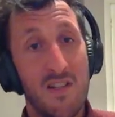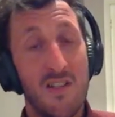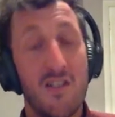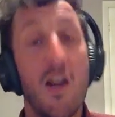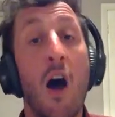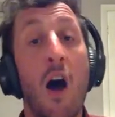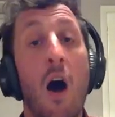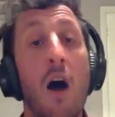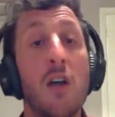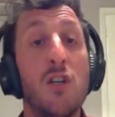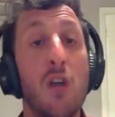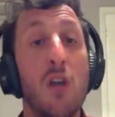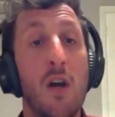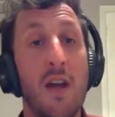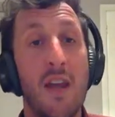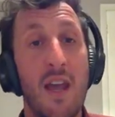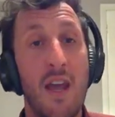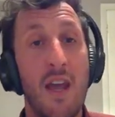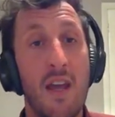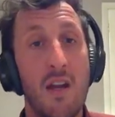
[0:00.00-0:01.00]
So I'll show it
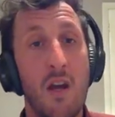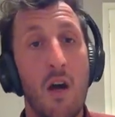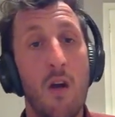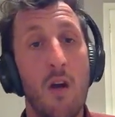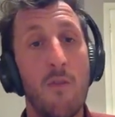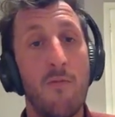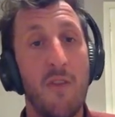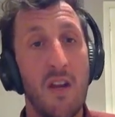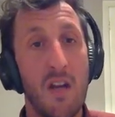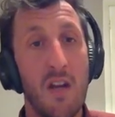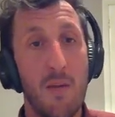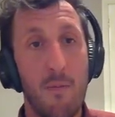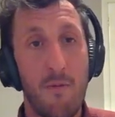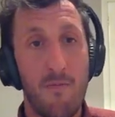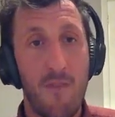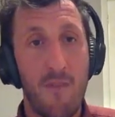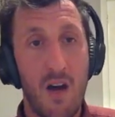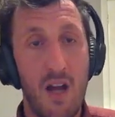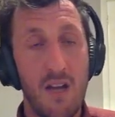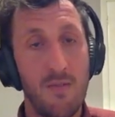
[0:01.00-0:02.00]
again. Hopefully number
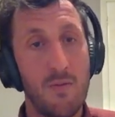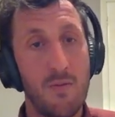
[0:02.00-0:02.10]
5